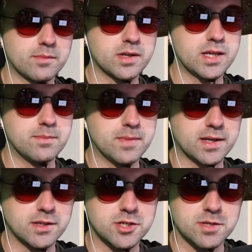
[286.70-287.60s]
I'm going to keep
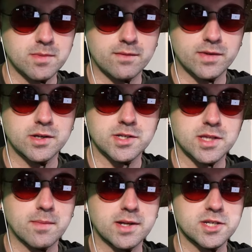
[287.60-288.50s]
making the GMod videos.
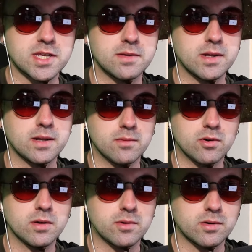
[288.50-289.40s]
They might just keep getting
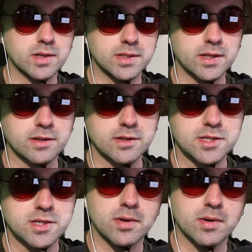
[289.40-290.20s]
more and more ridiculous,